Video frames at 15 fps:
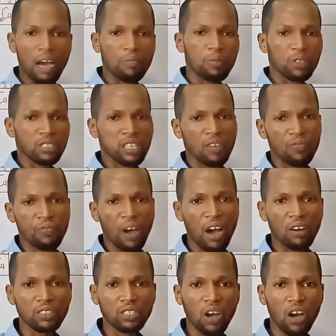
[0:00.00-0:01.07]
are mostly
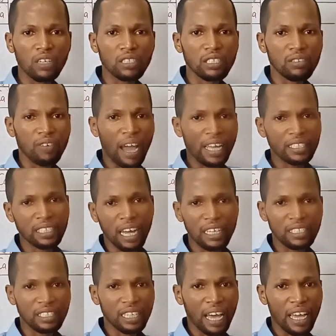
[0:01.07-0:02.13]
found on the
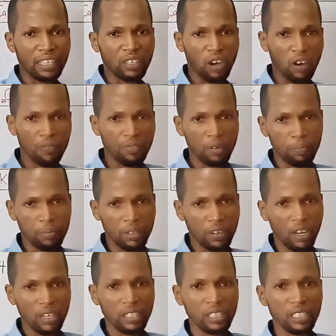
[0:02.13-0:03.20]
right-hand side of the
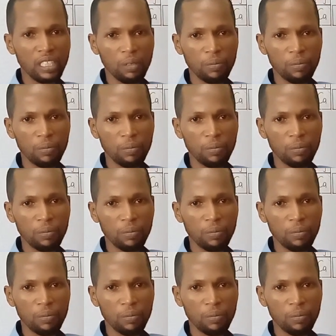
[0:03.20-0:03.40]
periodic